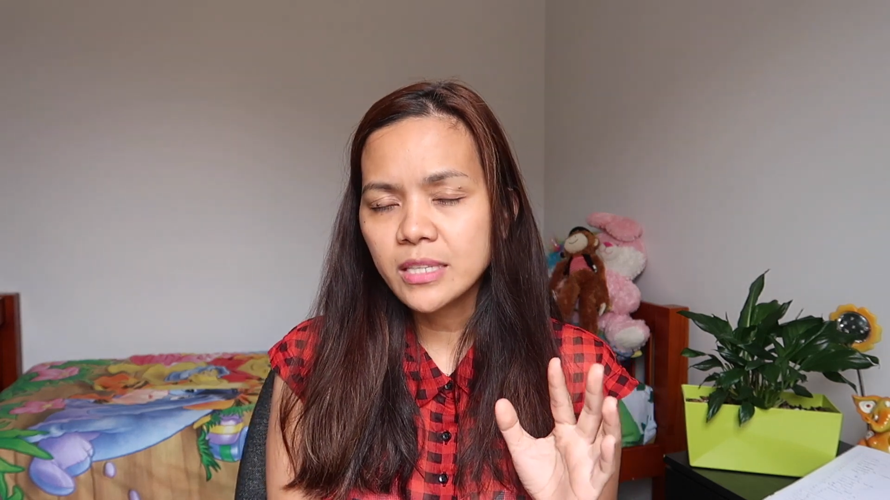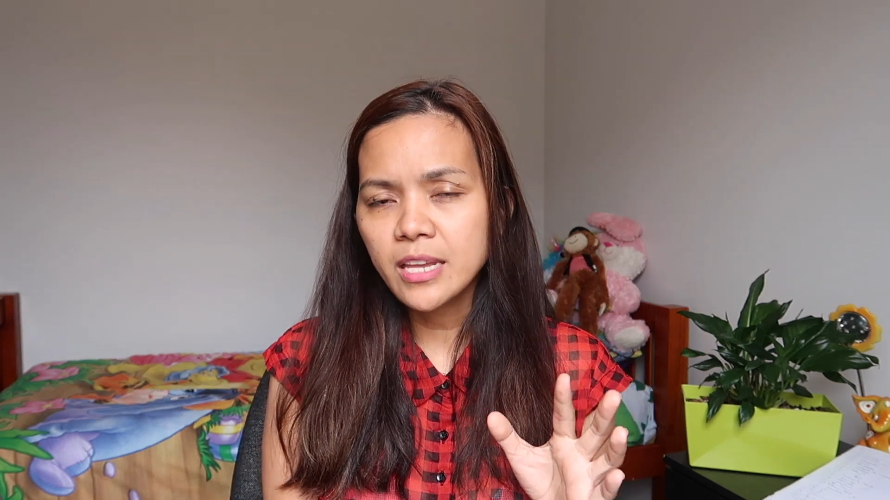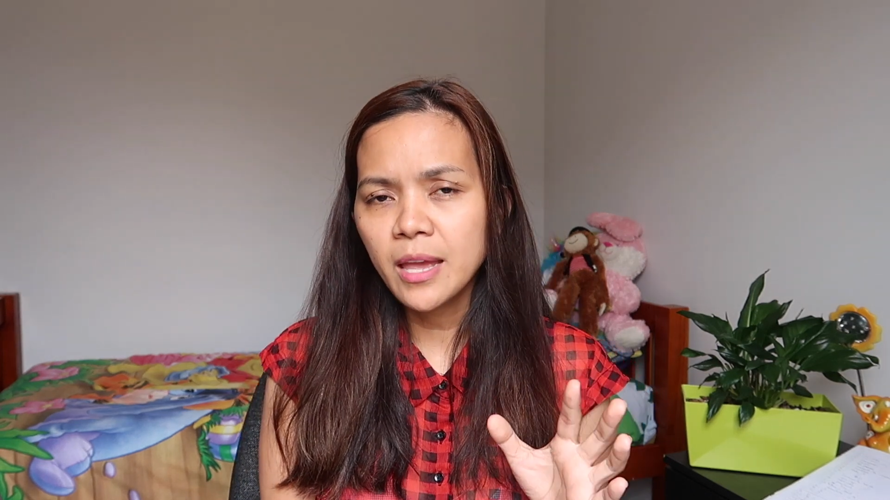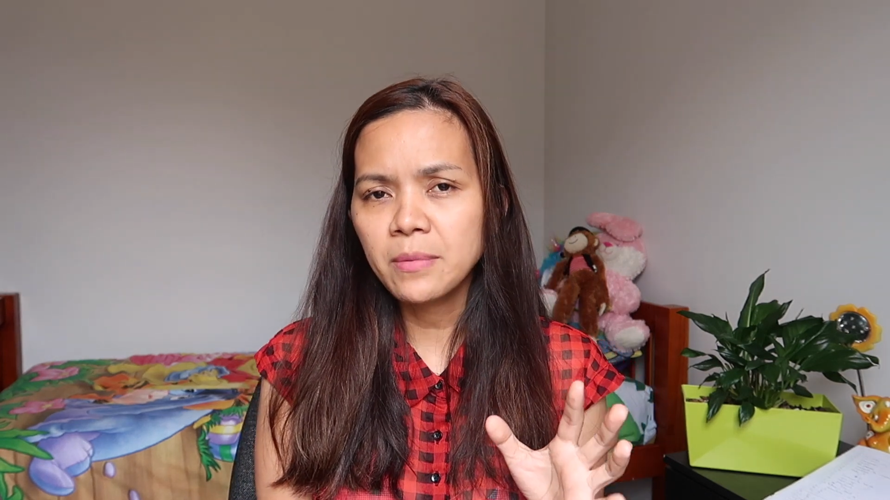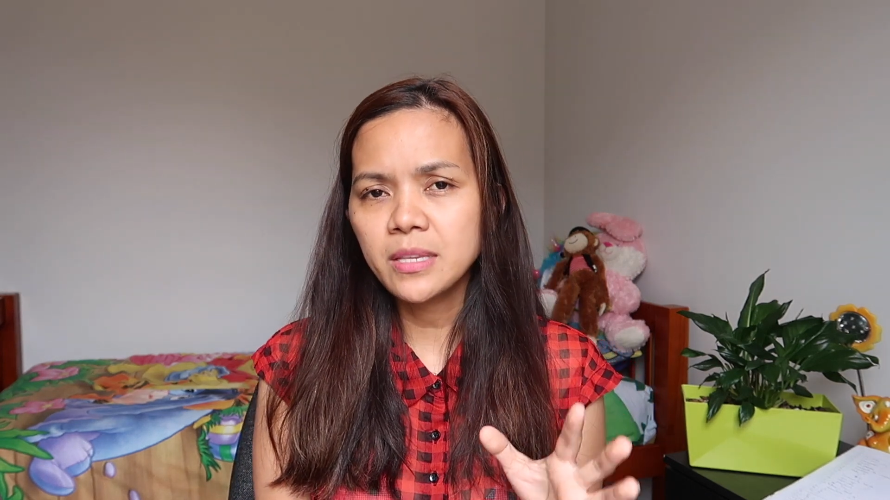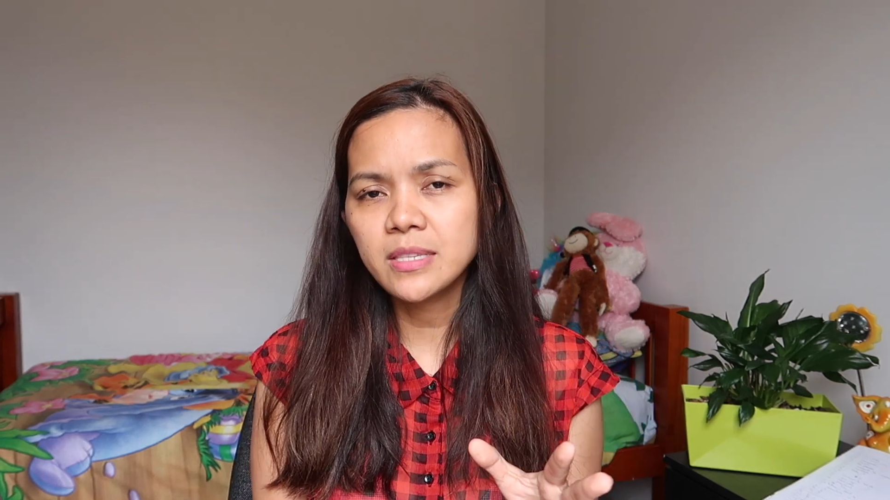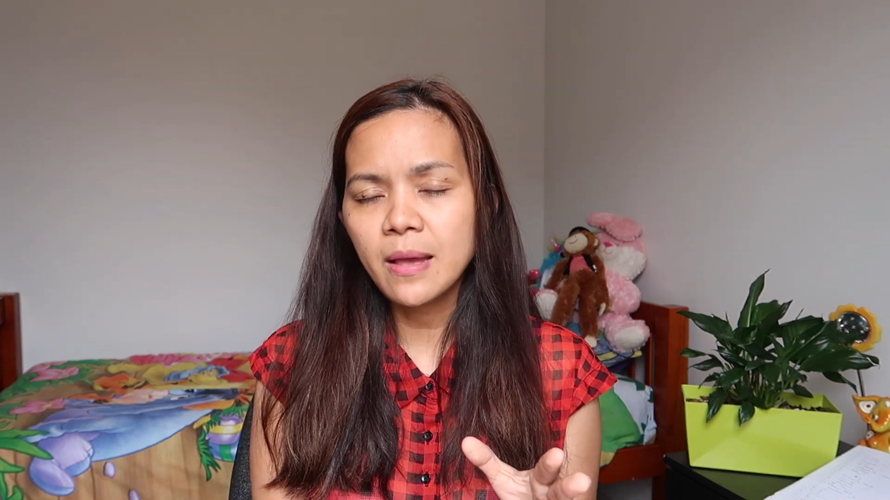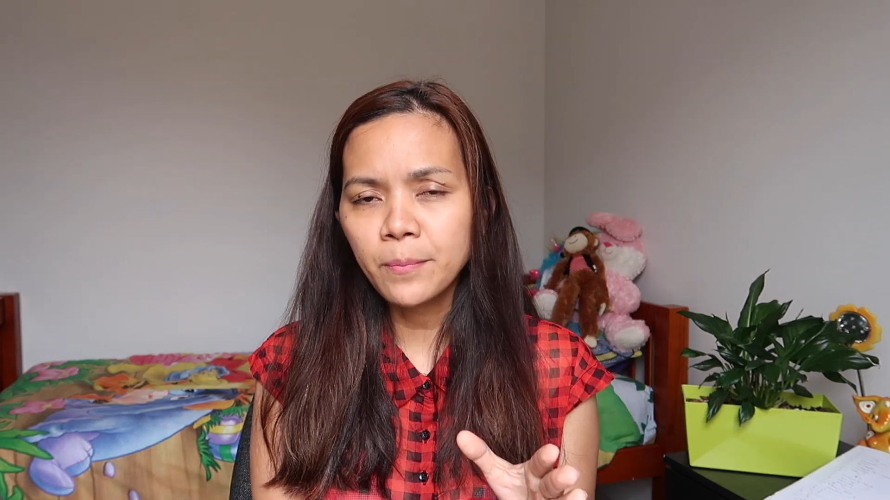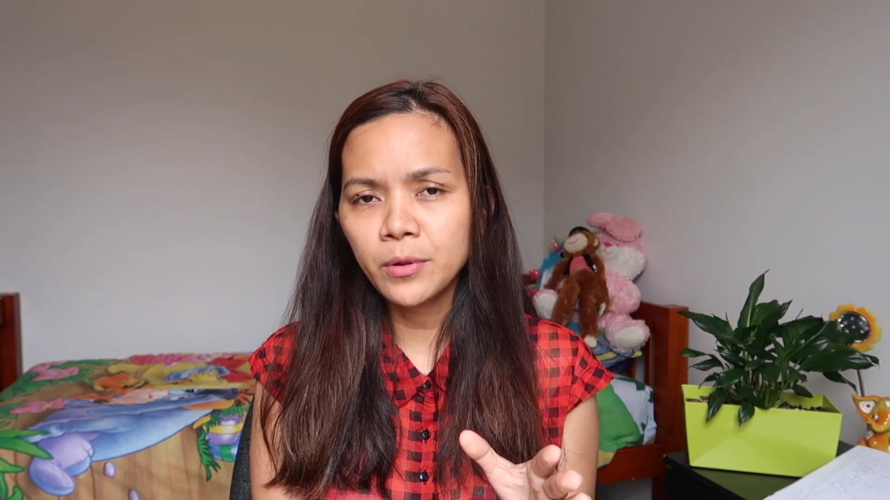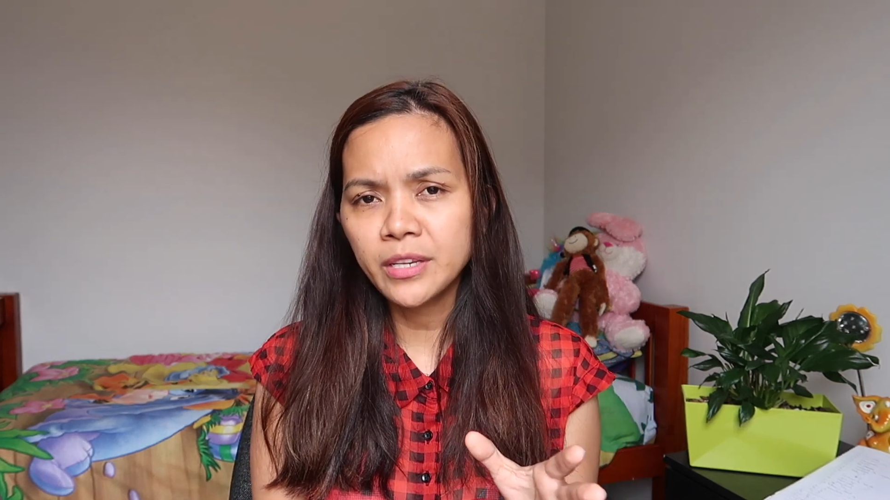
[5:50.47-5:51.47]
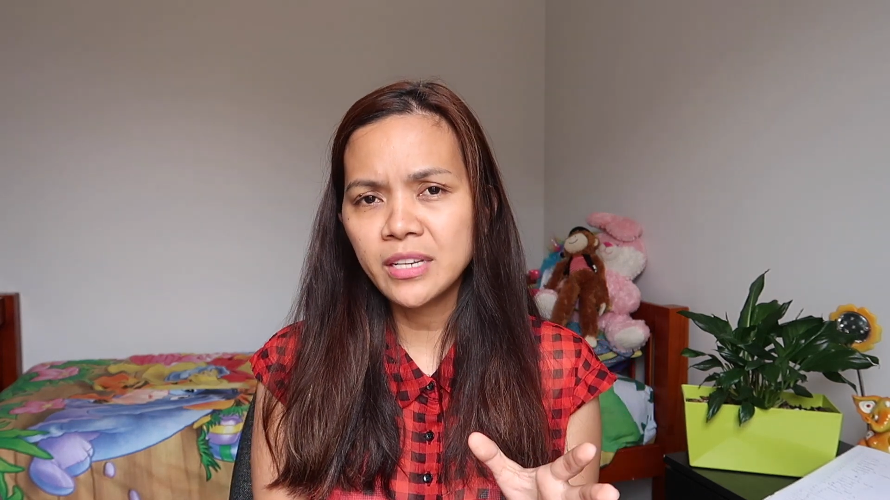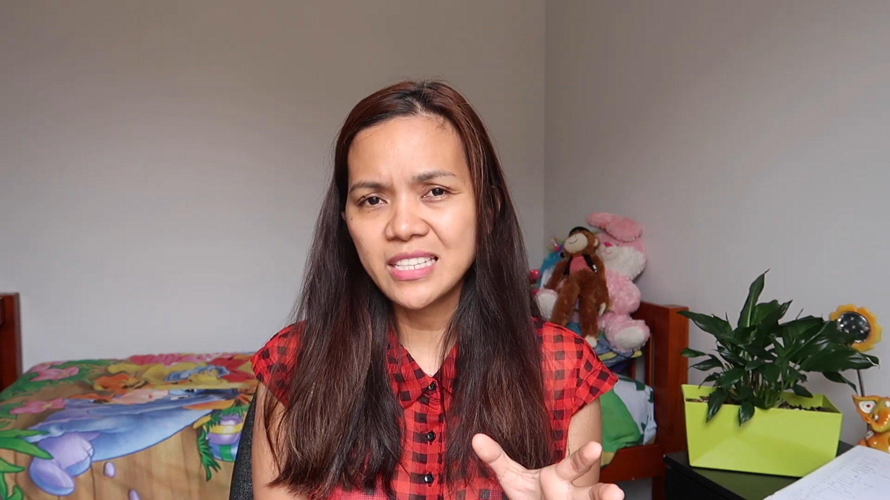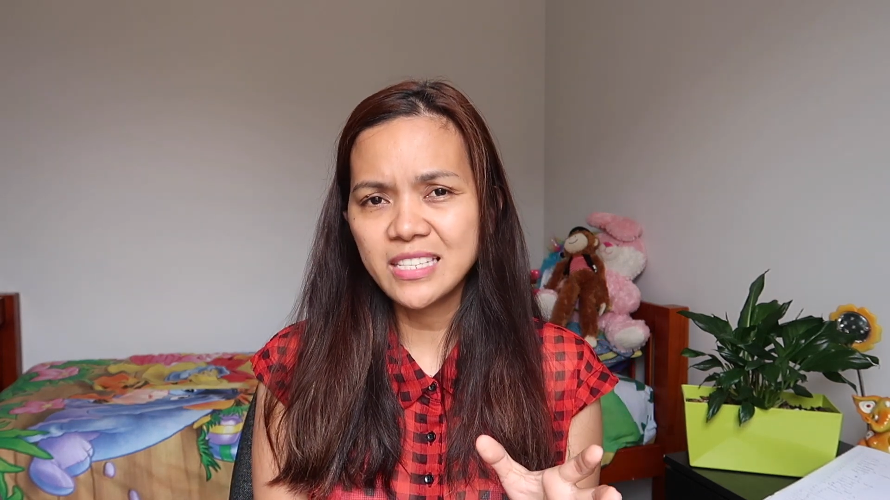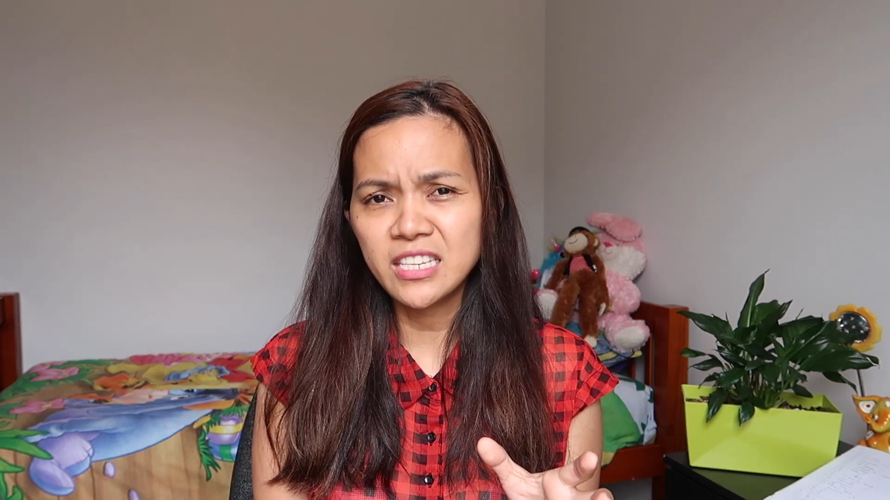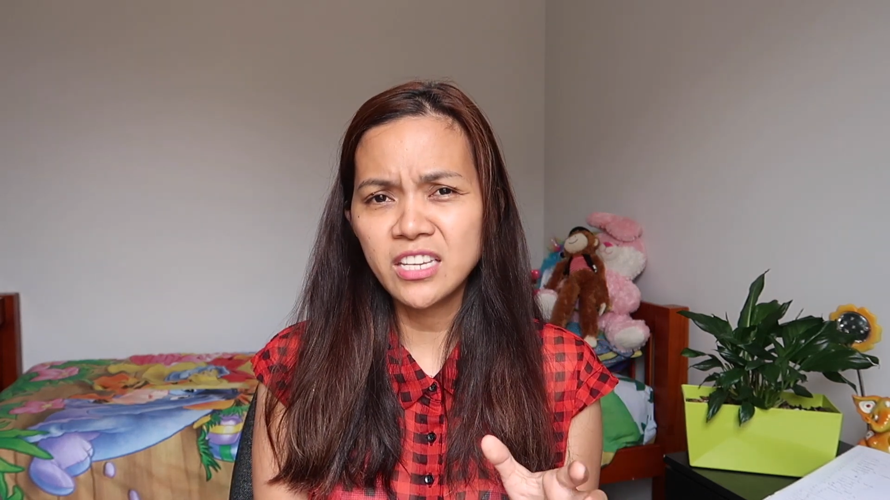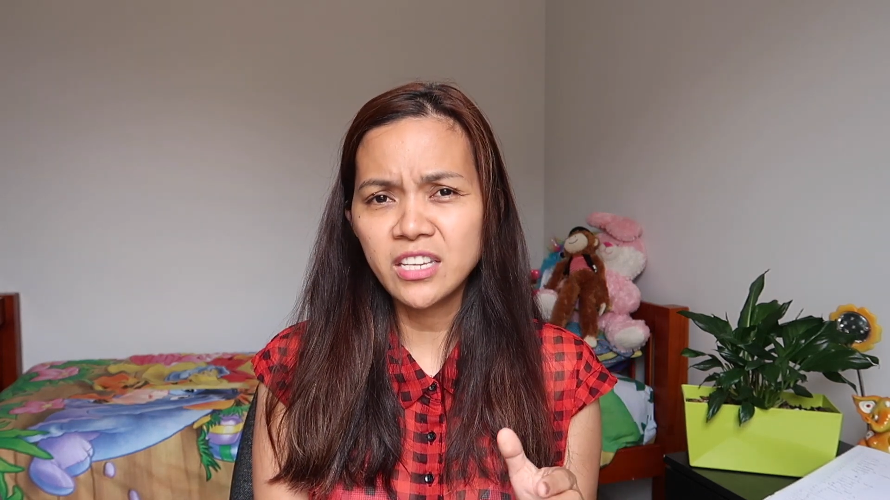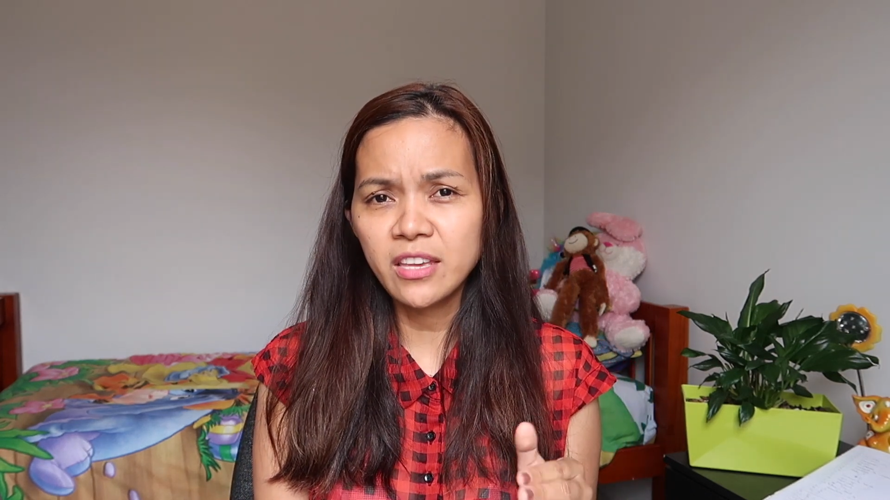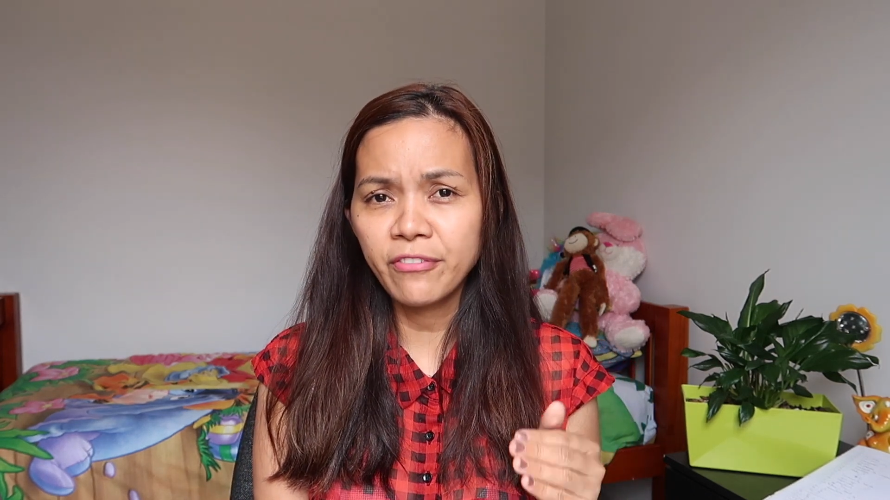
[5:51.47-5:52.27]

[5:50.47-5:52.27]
time example in listening,